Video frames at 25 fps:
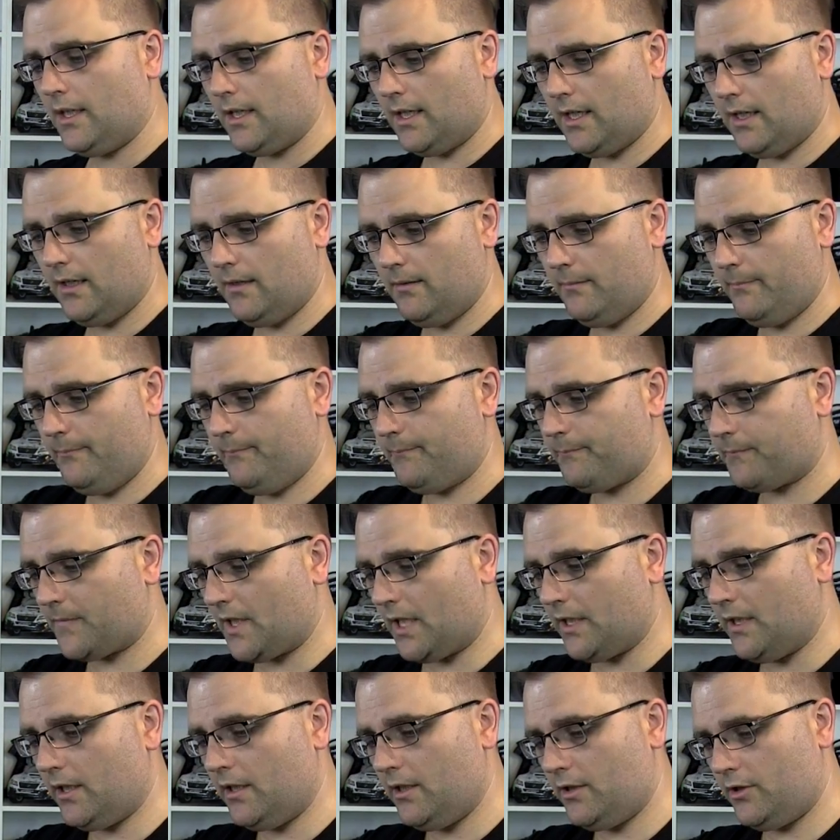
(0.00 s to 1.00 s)
Um,
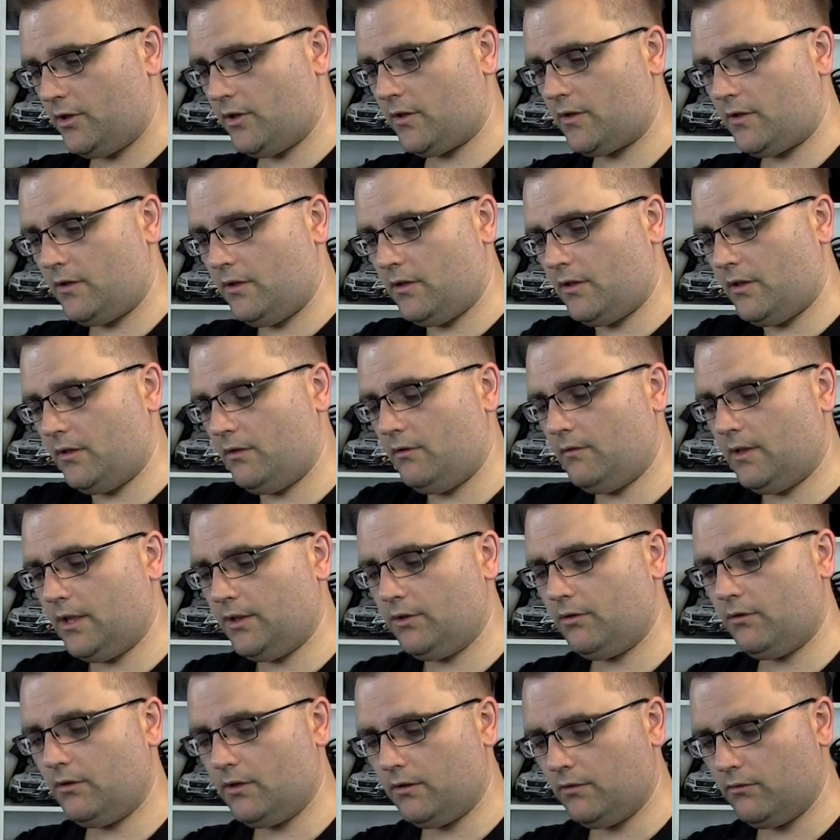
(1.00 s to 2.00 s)
and then it just, you know, you
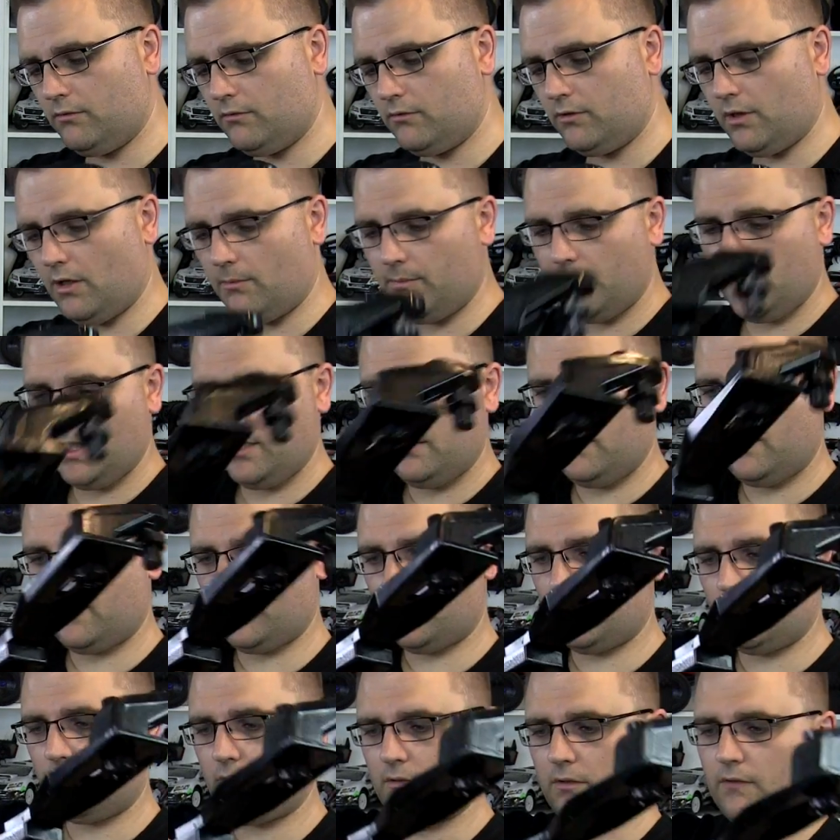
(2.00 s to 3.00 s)
undo the little knob here,
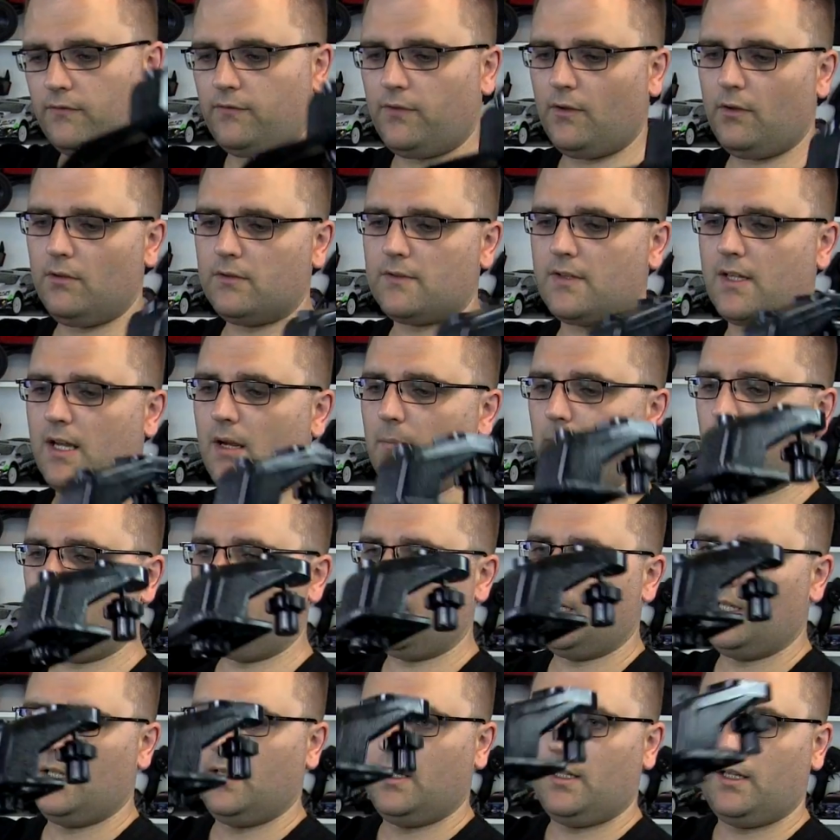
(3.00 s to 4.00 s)
this thing sort of folds up